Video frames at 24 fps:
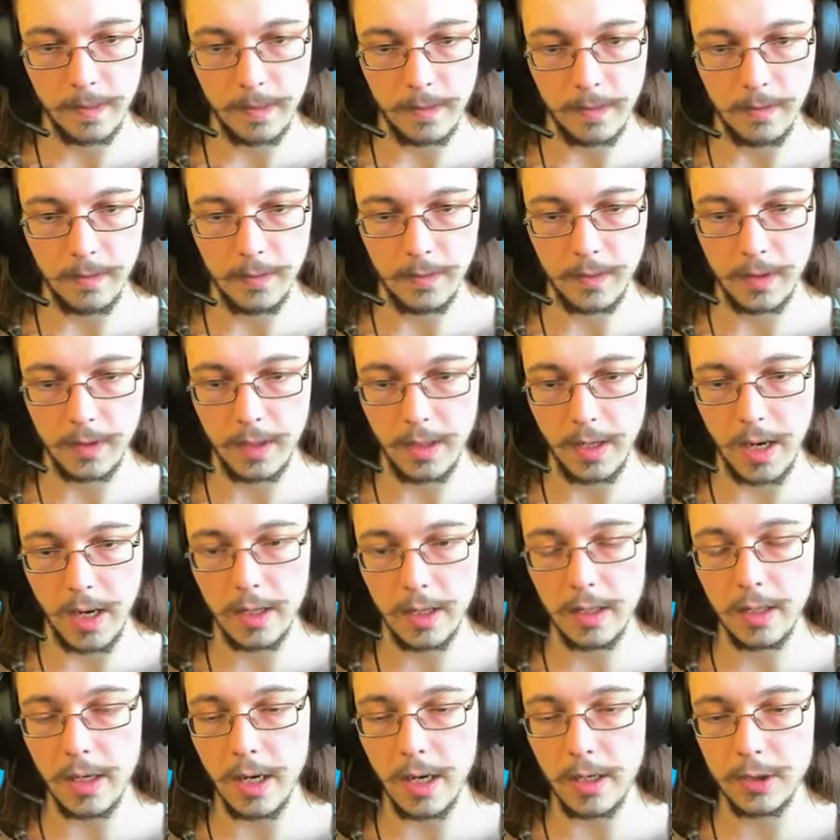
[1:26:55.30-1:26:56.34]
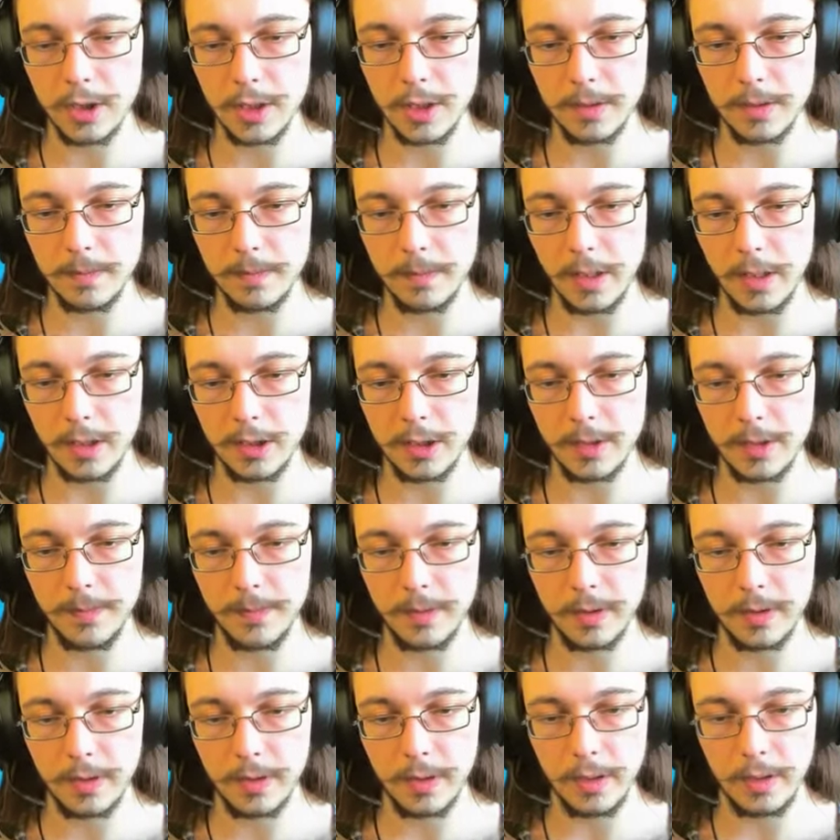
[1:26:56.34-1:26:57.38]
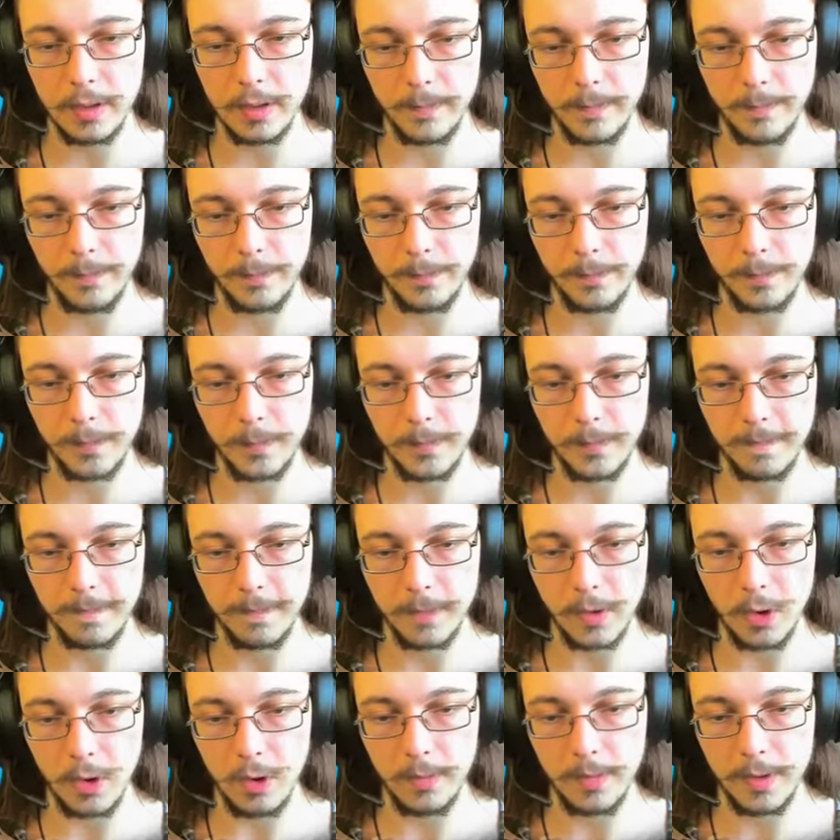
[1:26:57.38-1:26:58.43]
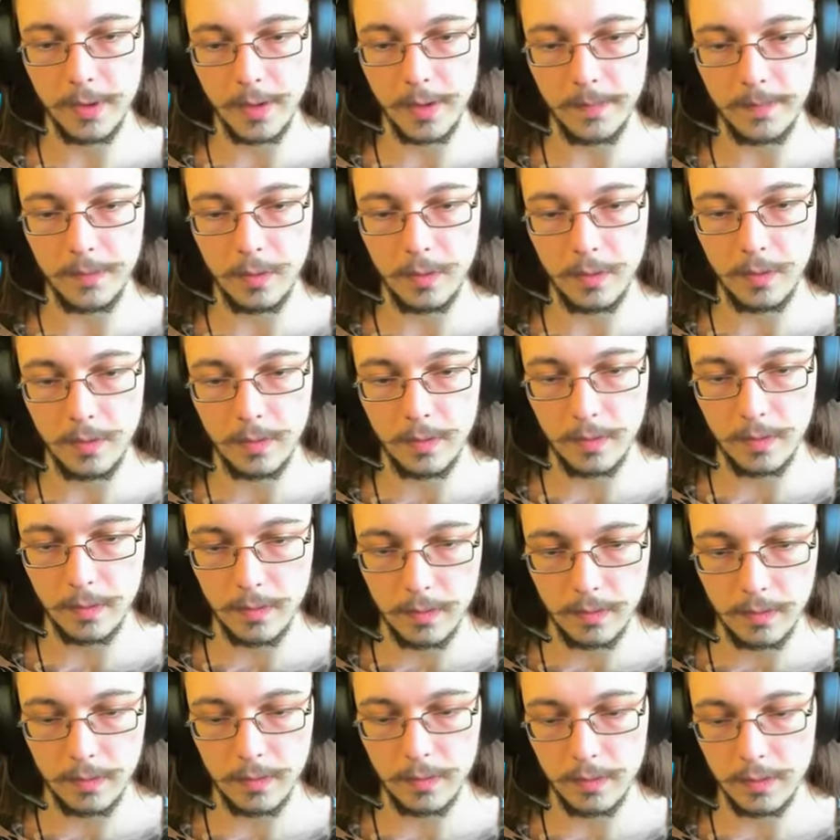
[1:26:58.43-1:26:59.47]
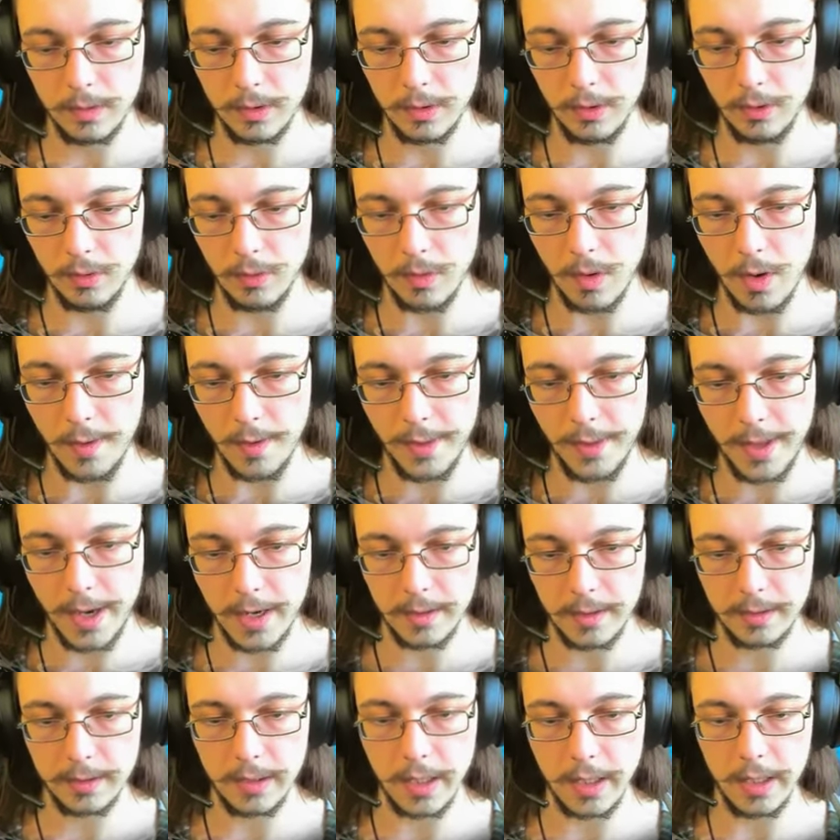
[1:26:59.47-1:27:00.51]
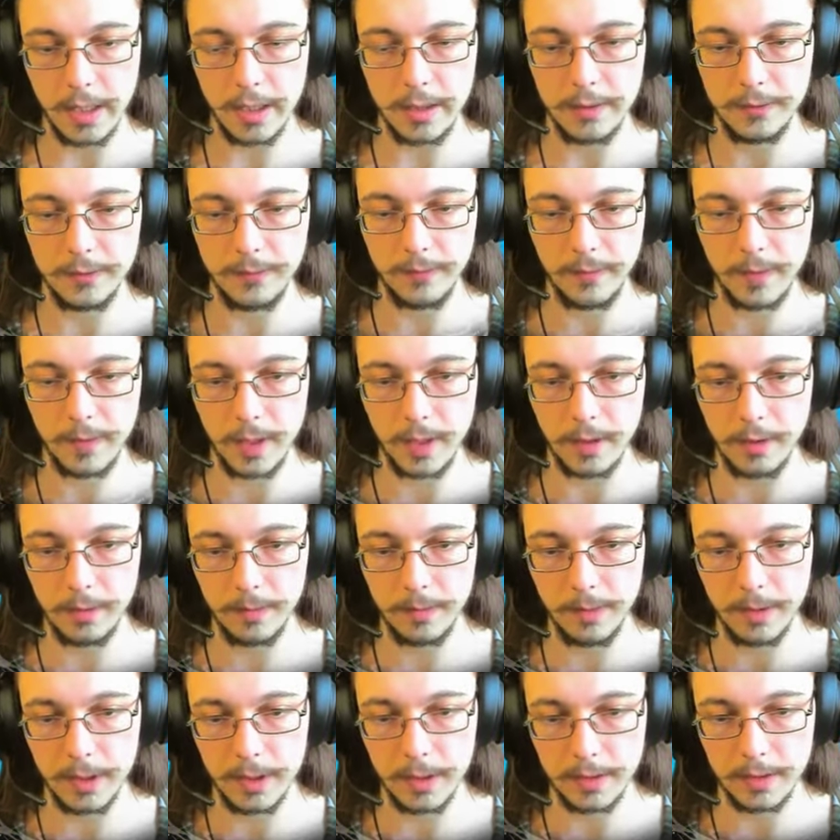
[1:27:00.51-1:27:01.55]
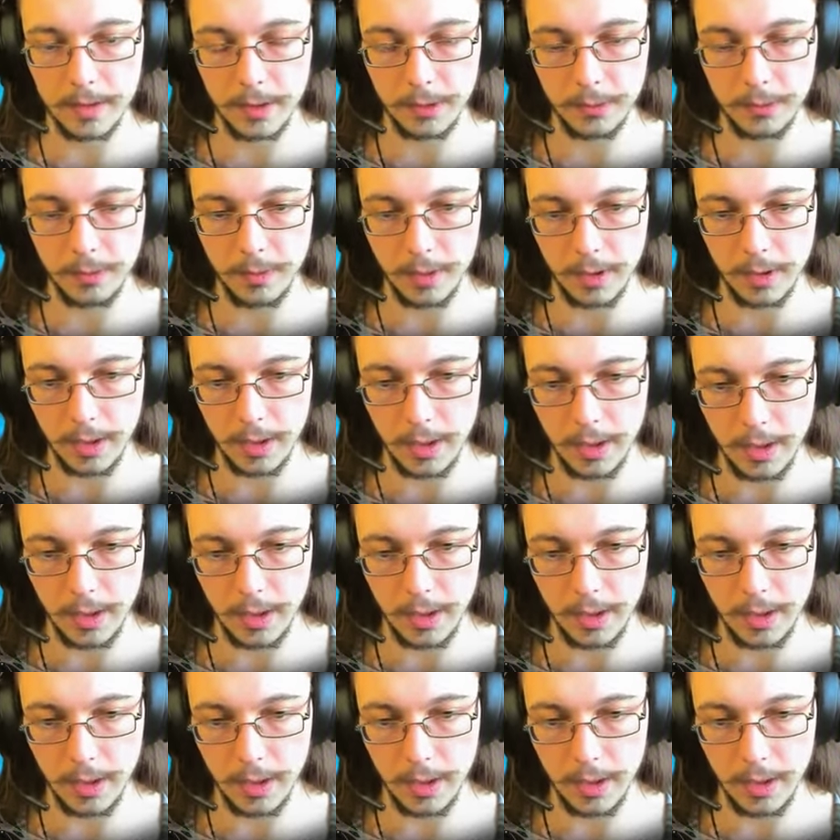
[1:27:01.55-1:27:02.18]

Okay, I I should I should put um open up two on that side as well because that's where I'm gonna